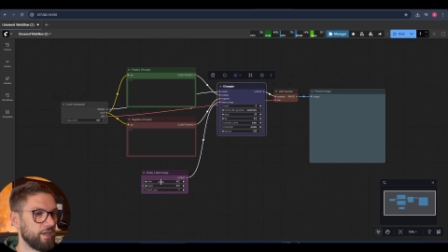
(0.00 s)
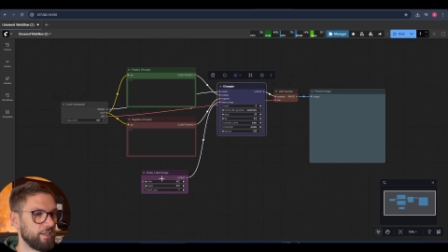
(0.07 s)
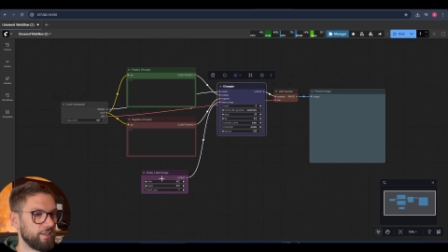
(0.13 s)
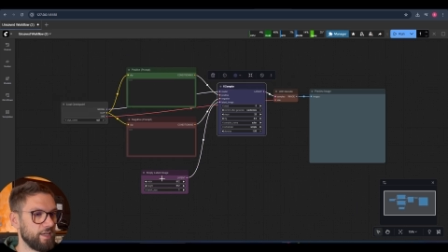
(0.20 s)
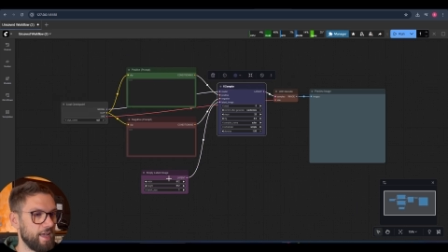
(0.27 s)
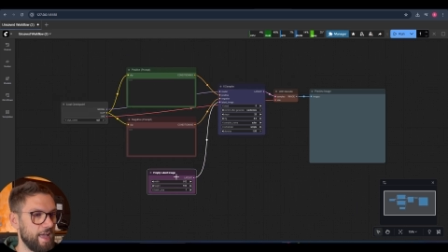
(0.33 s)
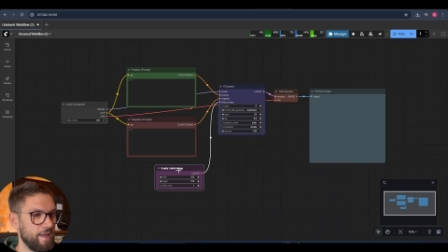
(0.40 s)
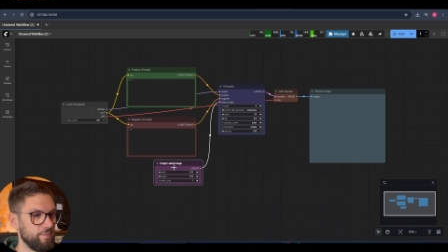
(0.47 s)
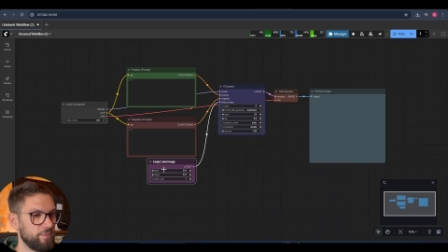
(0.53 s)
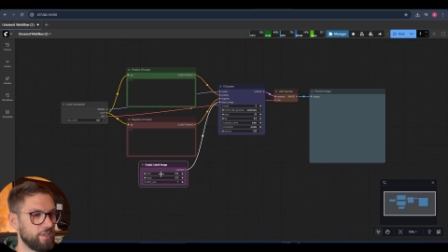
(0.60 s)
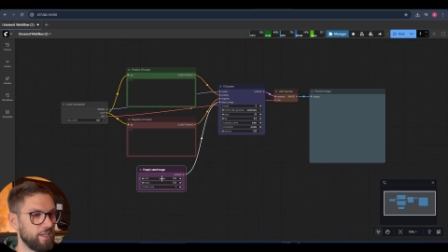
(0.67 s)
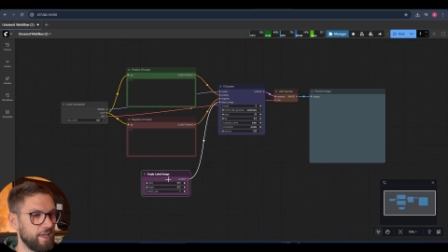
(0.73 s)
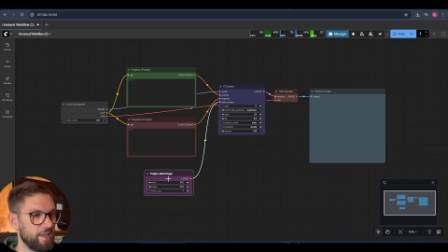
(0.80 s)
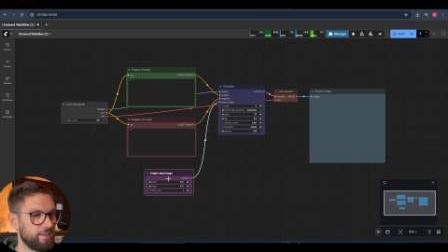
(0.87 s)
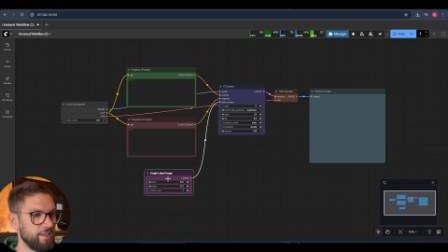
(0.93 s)
the
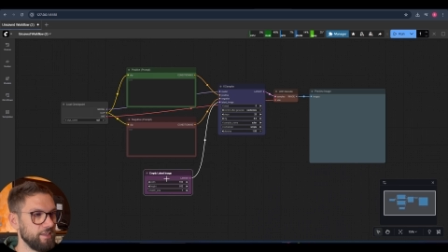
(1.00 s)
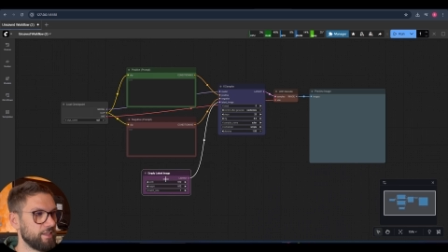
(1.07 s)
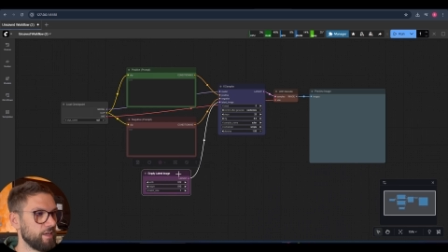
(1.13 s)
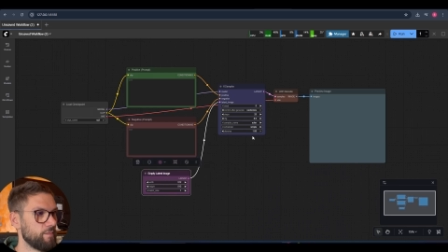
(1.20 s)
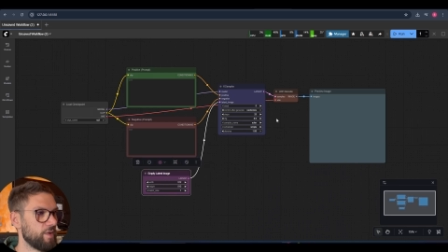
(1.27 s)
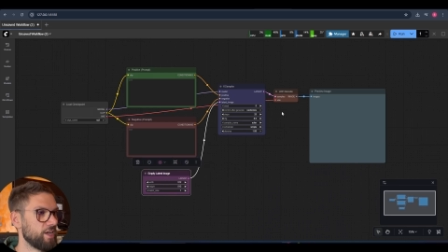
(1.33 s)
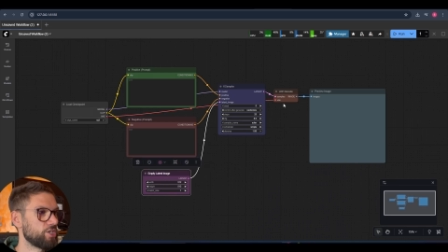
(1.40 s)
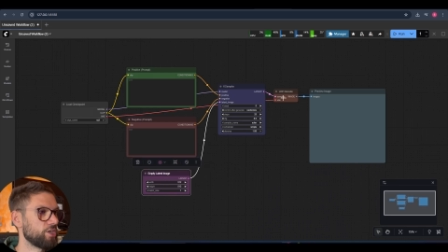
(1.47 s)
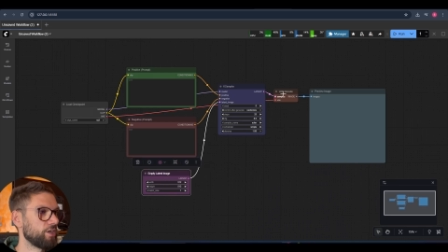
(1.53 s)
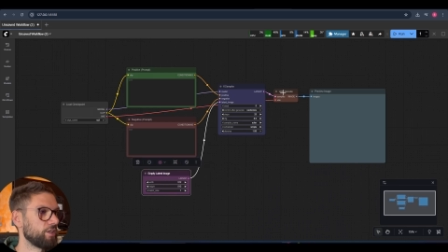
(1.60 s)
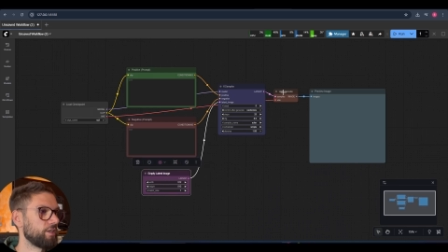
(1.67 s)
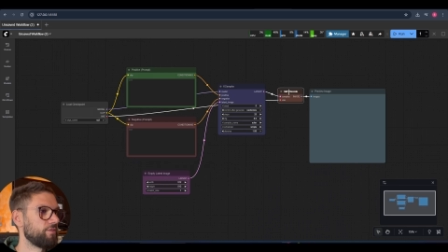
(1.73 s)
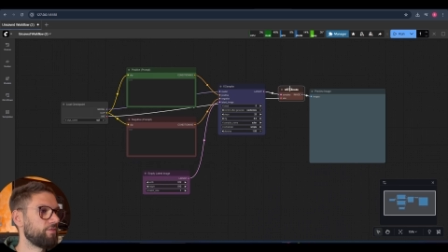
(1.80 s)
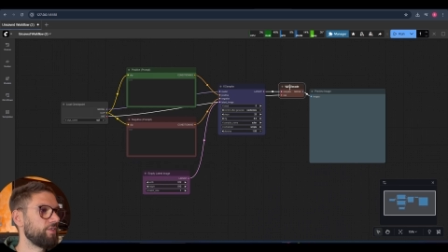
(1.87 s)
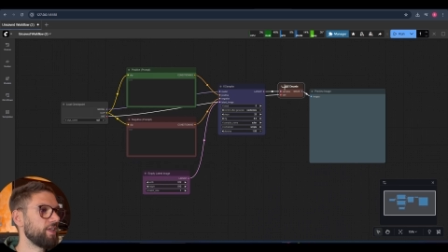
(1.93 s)
empty latent image,
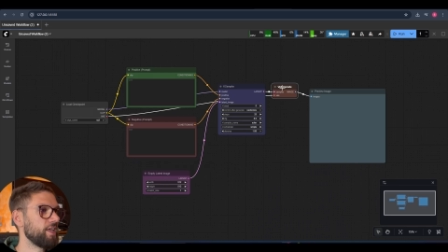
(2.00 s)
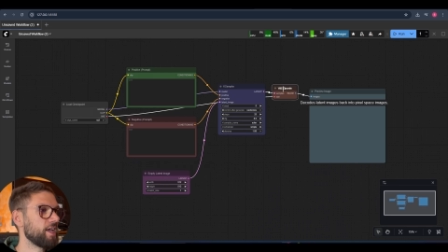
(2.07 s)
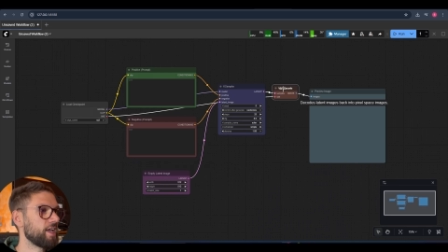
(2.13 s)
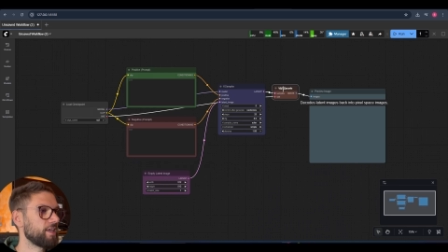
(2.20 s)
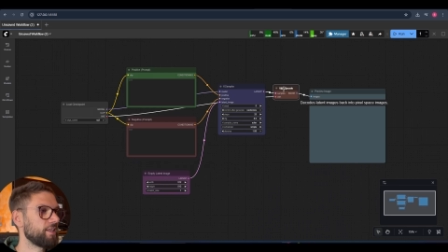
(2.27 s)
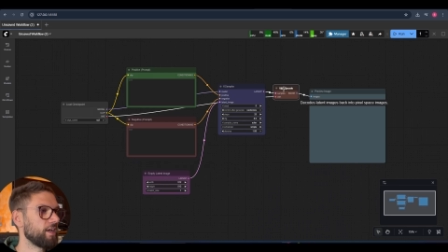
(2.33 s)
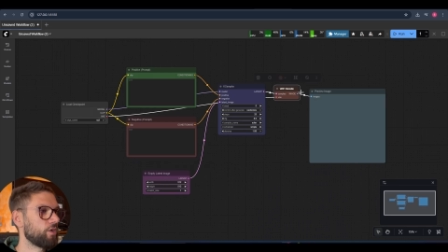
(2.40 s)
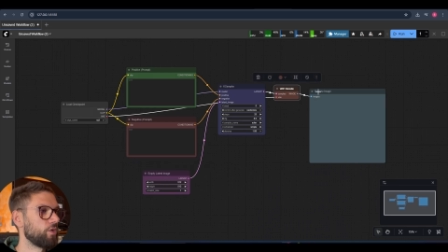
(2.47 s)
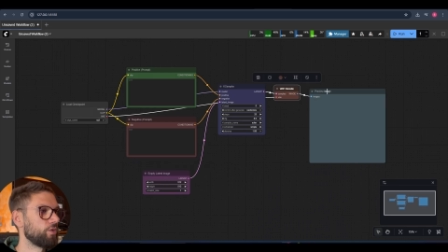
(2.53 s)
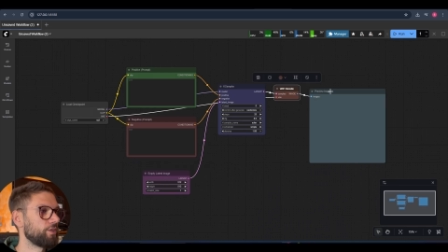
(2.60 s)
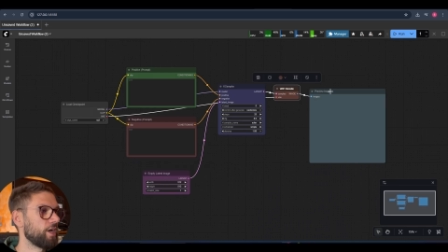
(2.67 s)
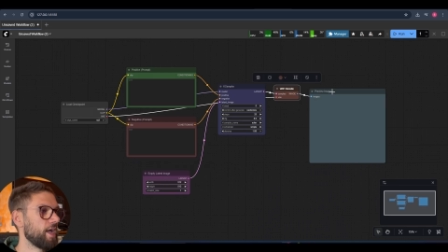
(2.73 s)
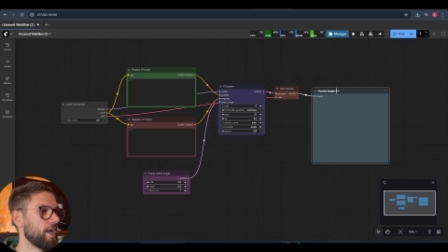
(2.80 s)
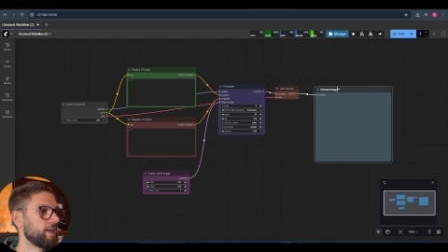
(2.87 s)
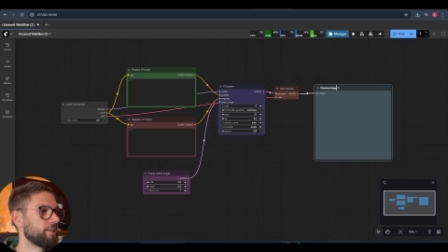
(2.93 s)
the VAE
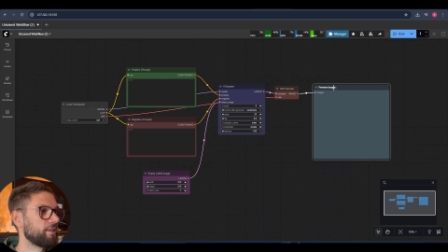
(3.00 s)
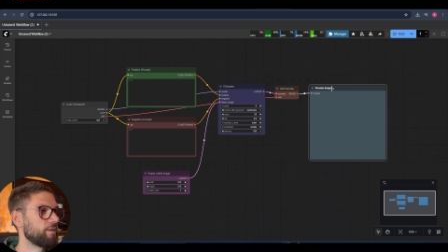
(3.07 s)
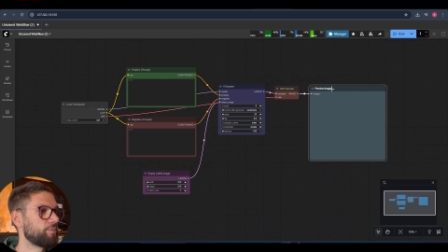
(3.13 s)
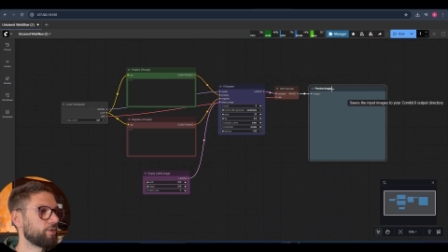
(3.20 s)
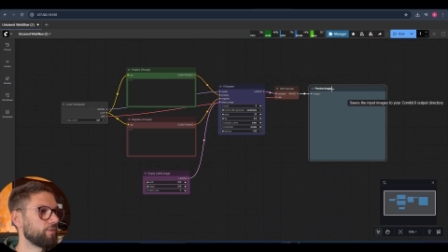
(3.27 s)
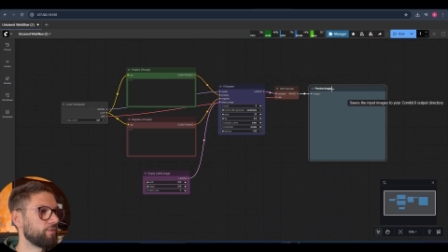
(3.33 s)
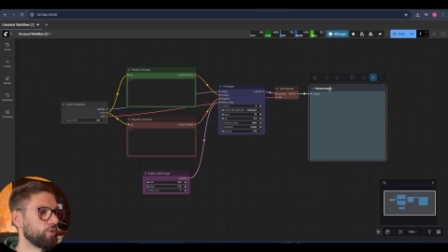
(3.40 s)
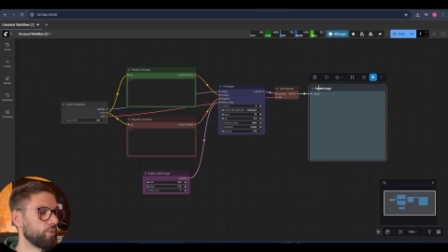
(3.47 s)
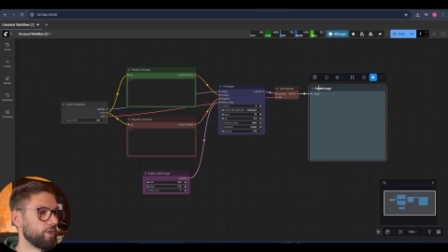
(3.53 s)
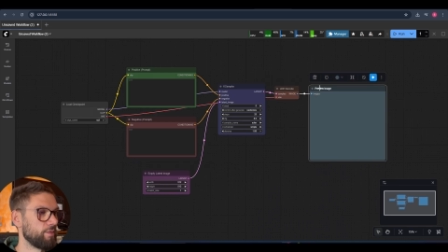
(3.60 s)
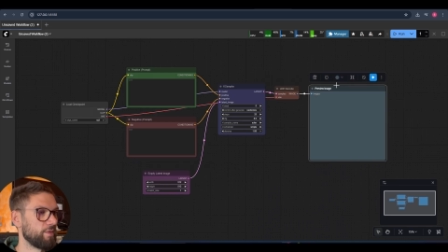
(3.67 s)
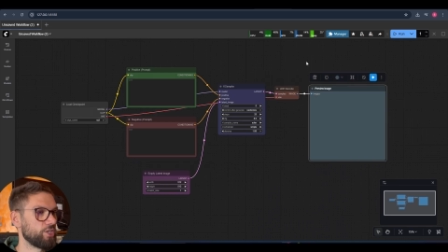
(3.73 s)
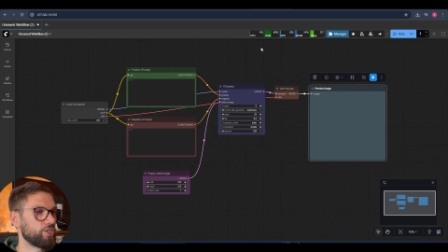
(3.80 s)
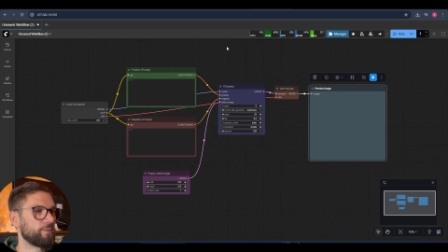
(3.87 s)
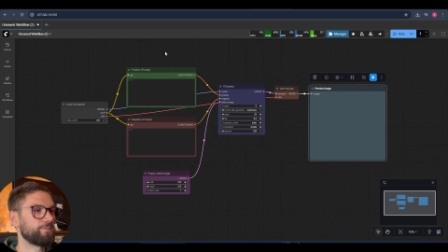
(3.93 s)
decode, and the preview
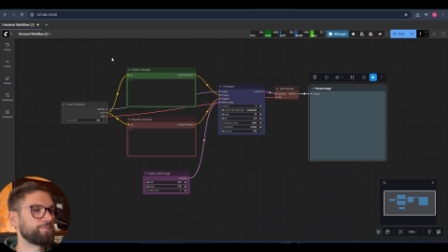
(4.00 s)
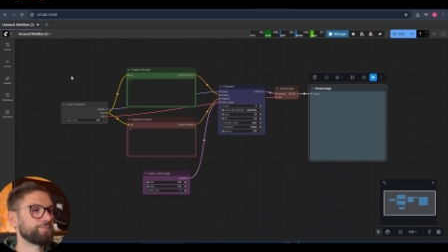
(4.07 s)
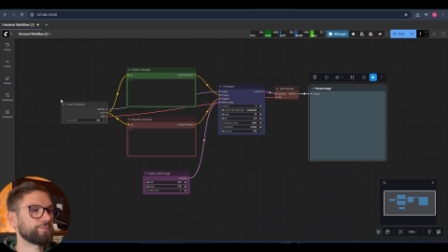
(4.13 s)
image.